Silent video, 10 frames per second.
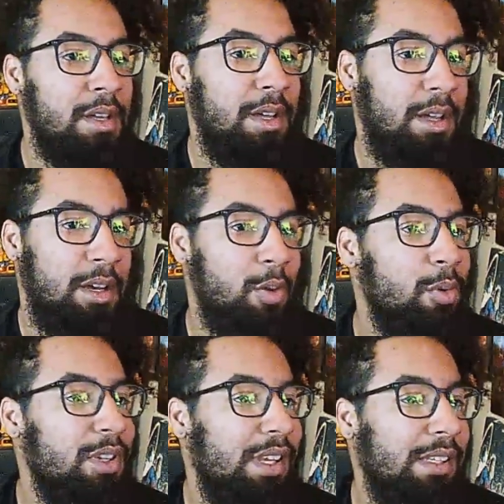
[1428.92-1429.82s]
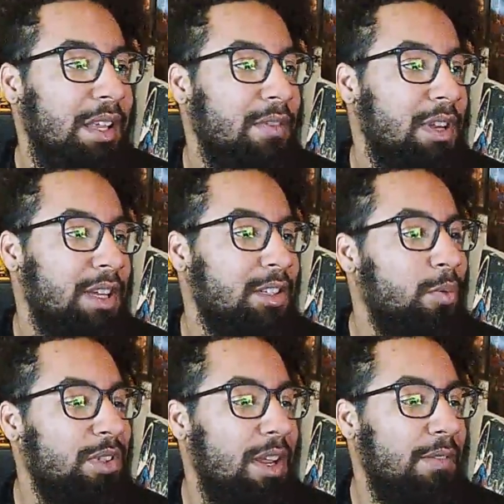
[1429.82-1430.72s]
I don't want to say 7 days, I don't
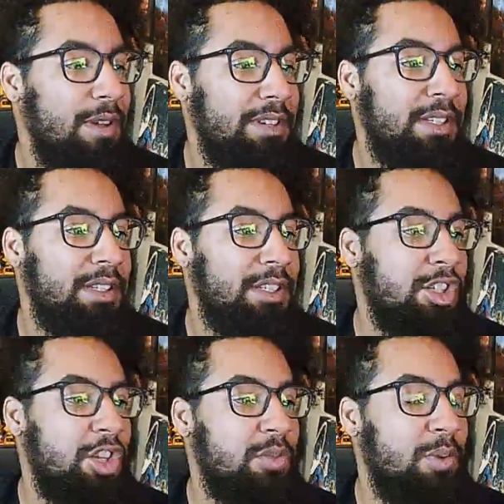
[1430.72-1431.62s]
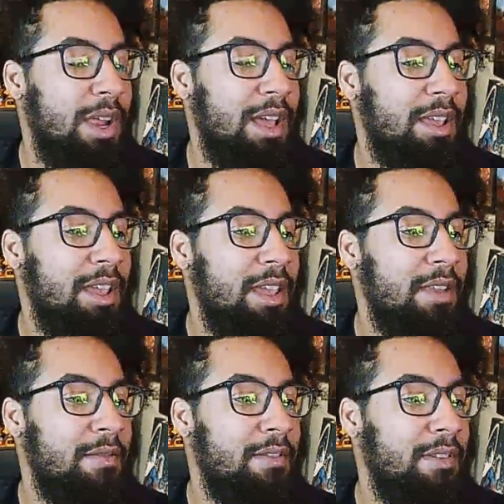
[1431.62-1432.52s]
want to say 5 days because it's just when I
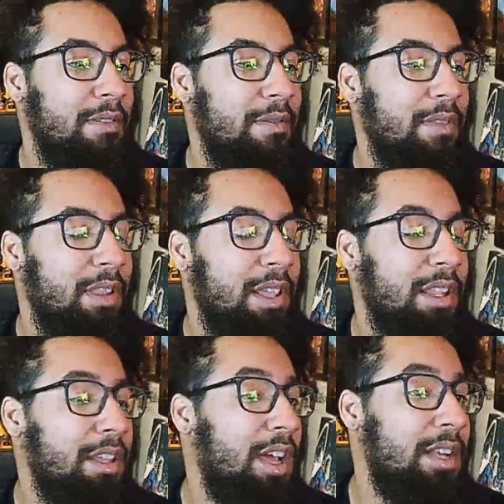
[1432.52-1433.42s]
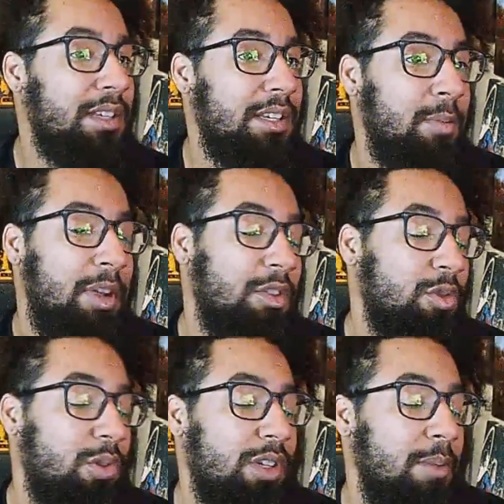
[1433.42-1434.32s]
can get the content to make the
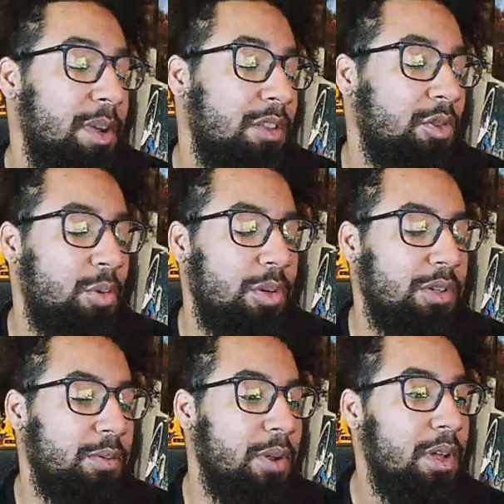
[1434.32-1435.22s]
shorts, I make the shorts.